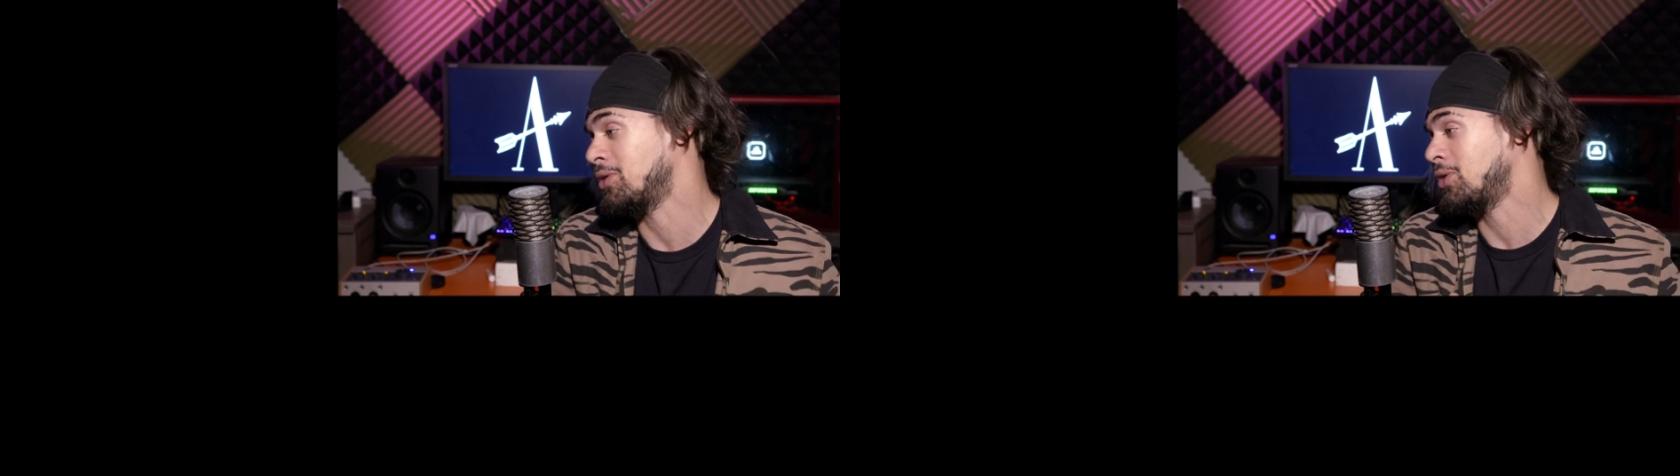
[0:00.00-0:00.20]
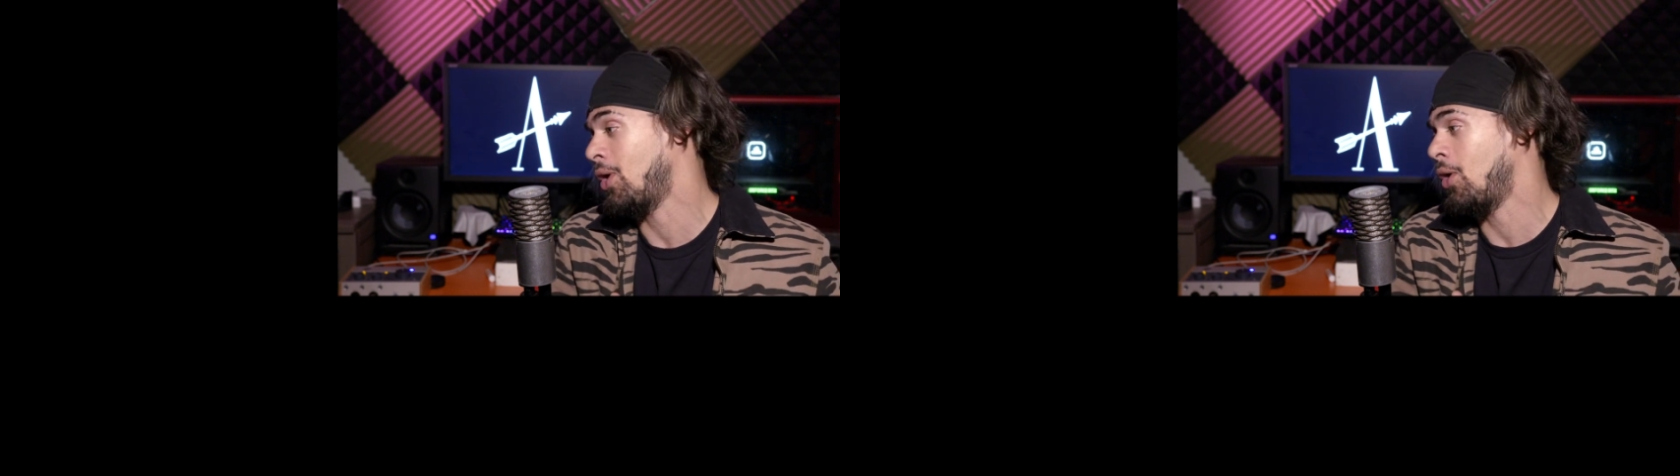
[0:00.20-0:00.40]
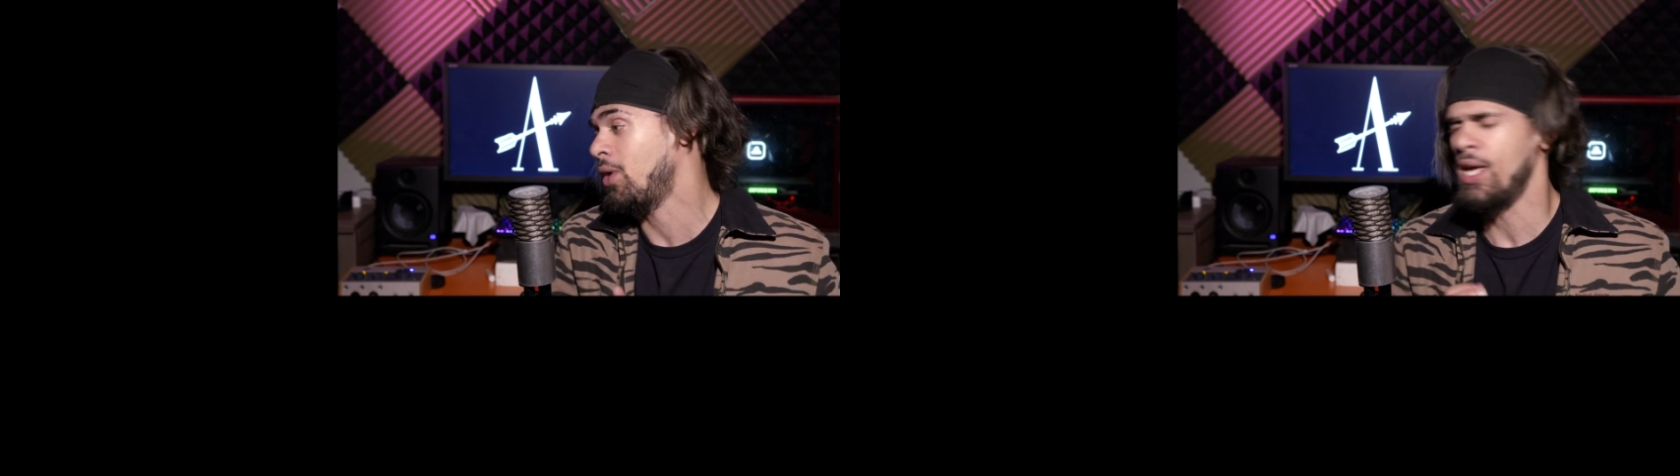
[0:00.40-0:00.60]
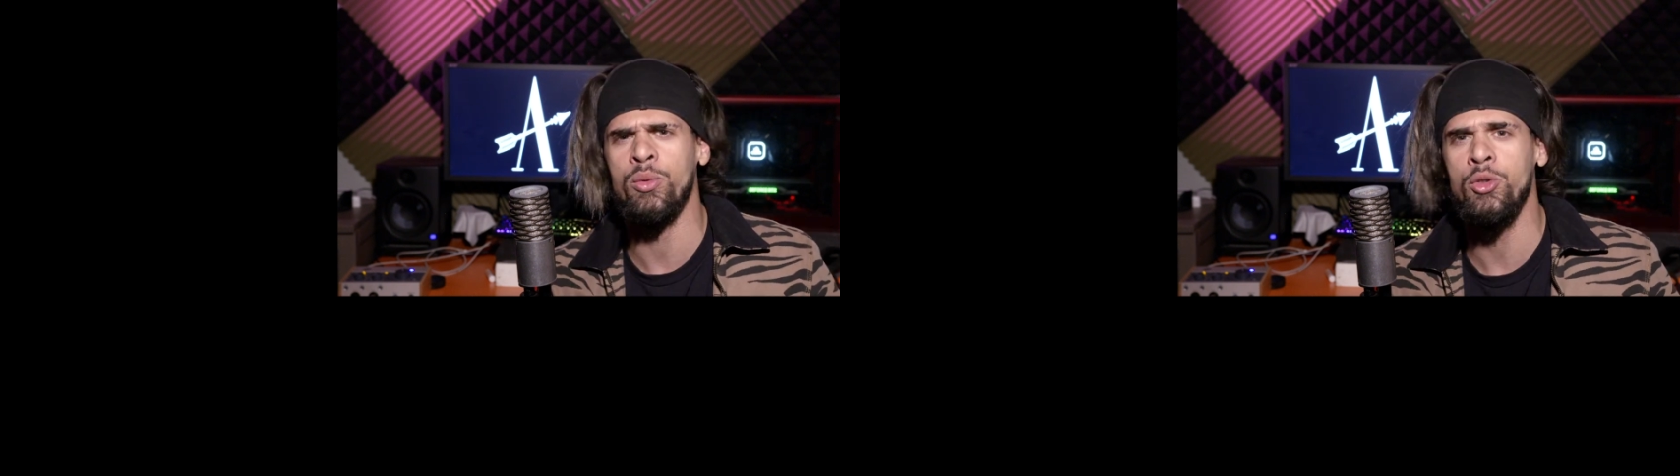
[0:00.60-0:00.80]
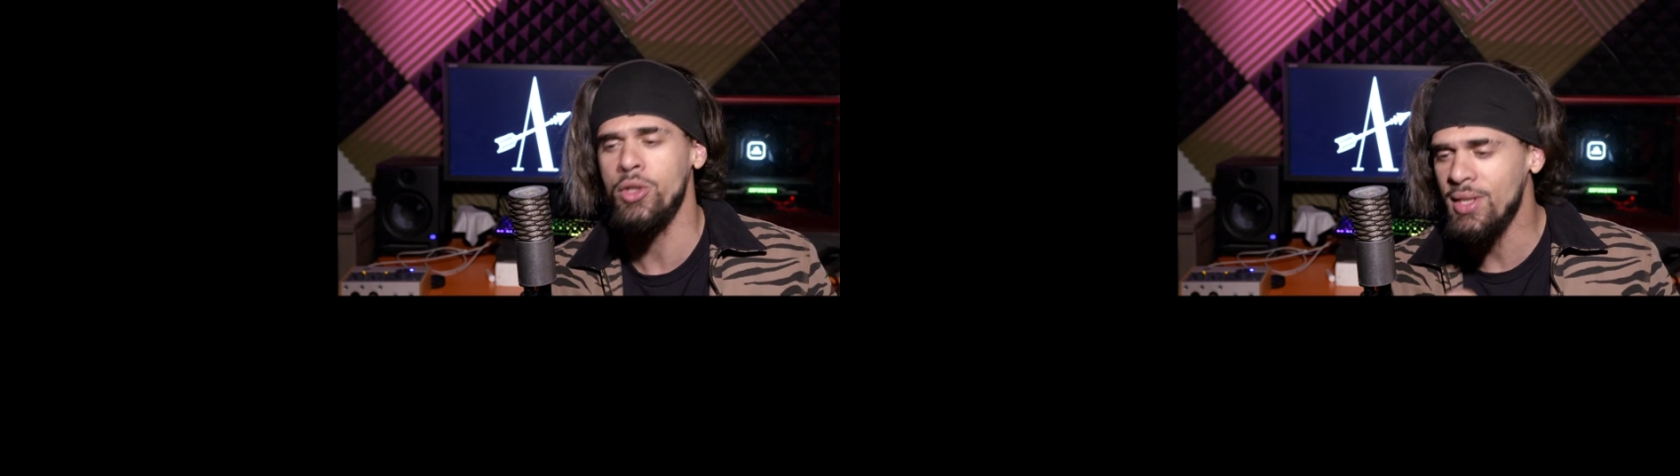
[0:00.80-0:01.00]
So
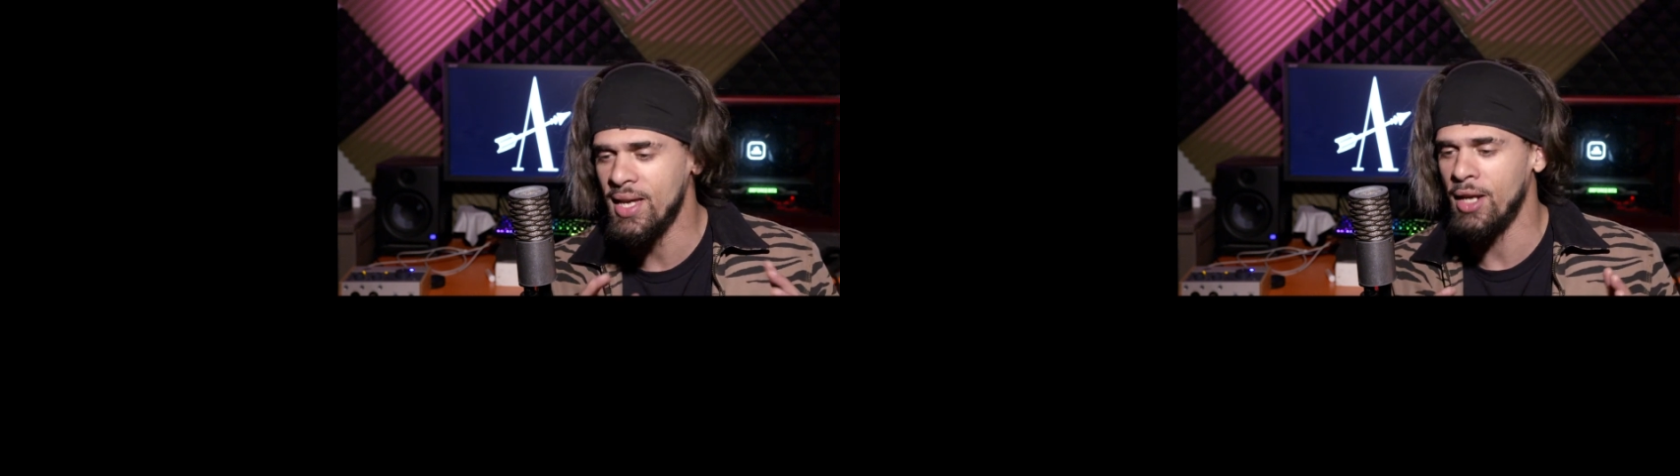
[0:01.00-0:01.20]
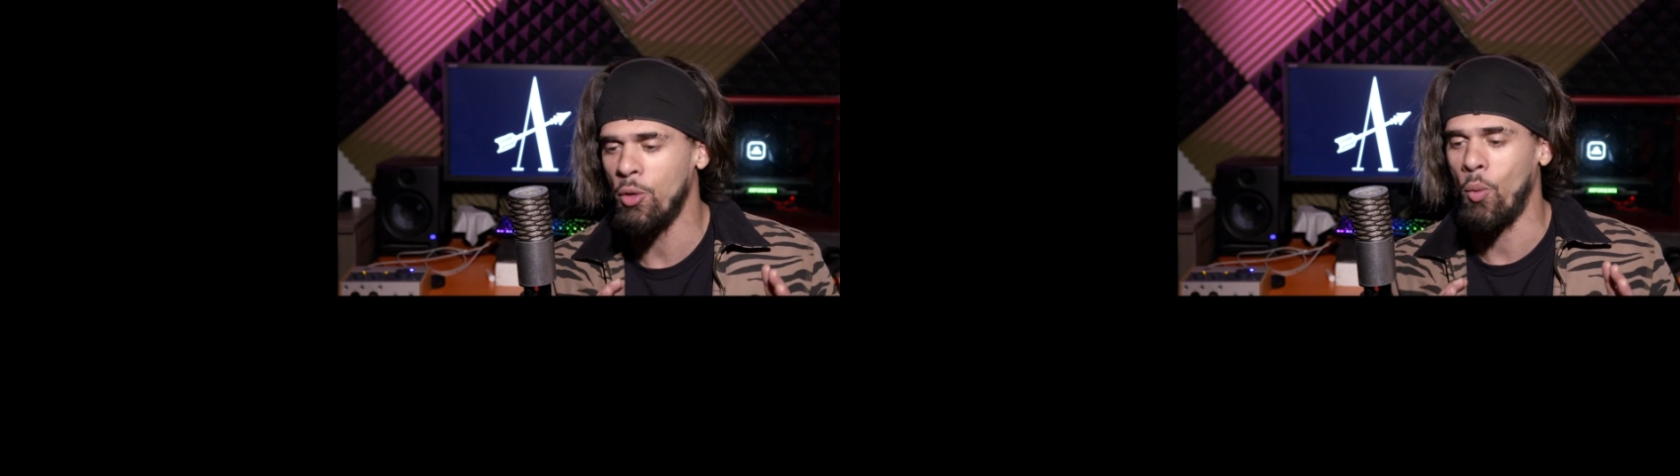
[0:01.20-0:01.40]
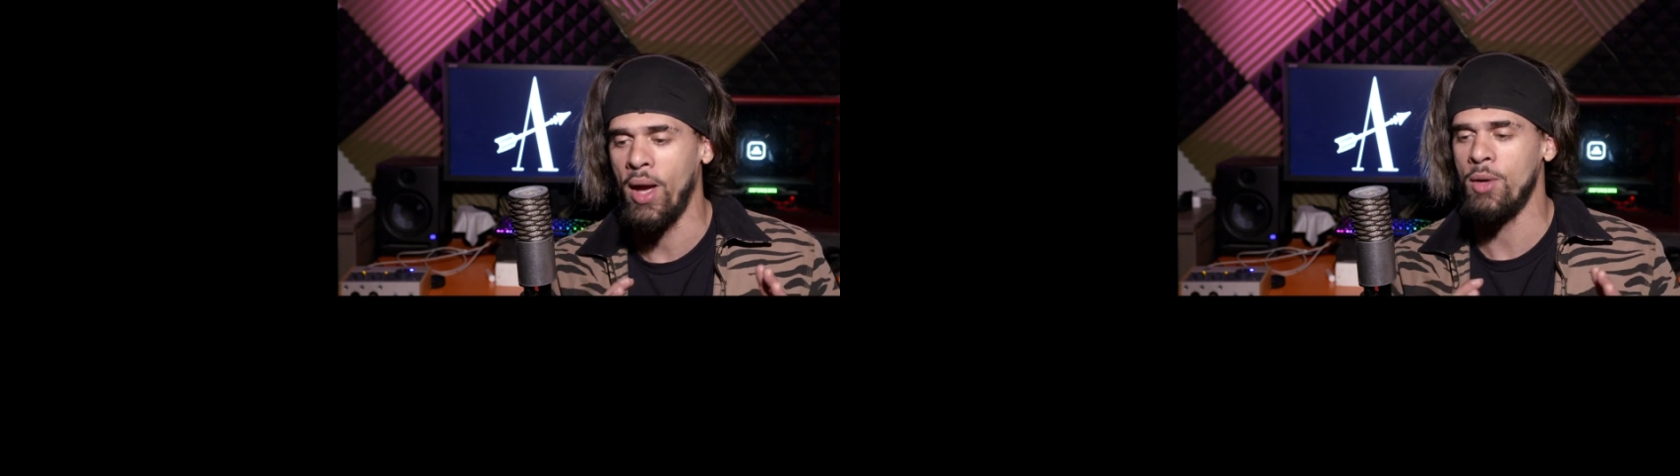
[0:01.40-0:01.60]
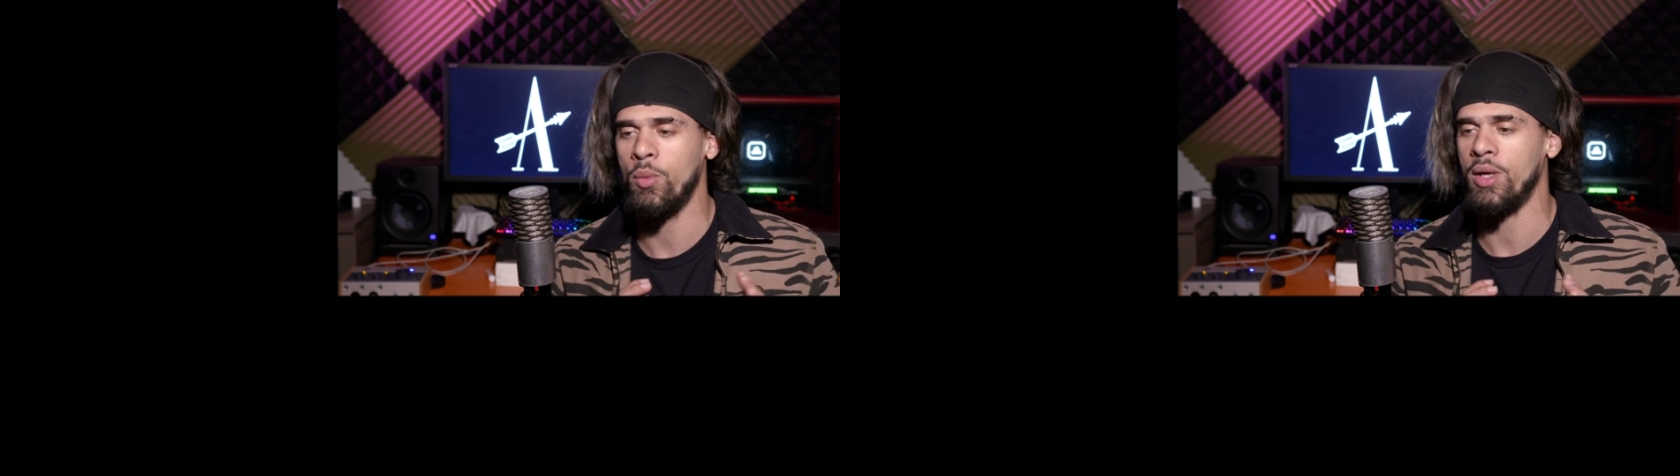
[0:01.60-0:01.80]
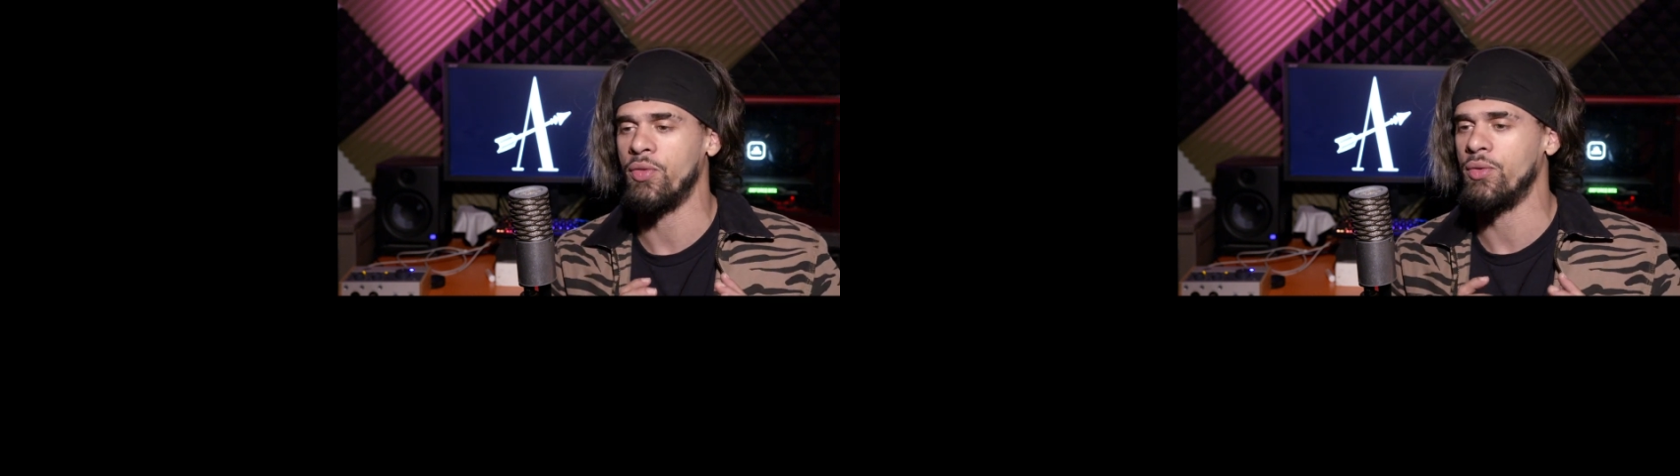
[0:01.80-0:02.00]
you can get away
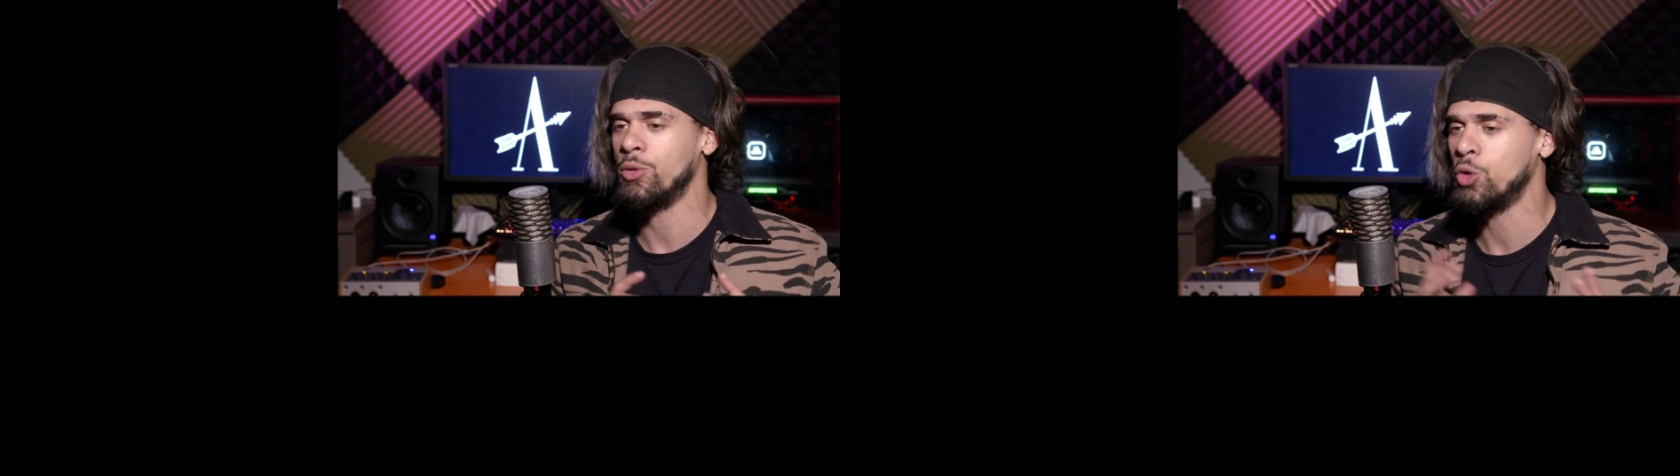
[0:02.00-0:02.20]
with